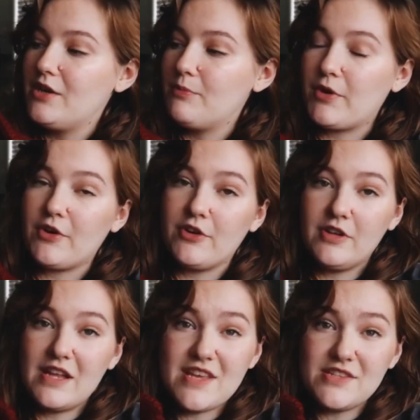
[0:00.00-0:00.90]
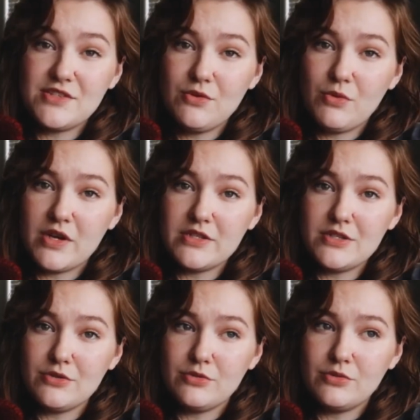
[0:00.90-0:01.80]
purl unless you want
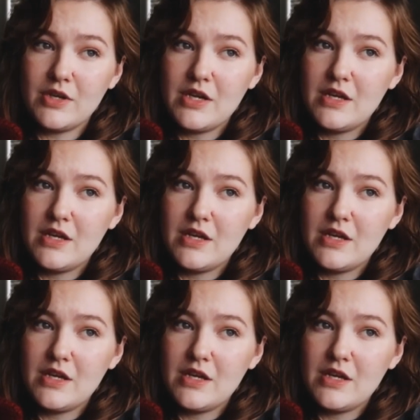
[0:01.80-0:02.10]
to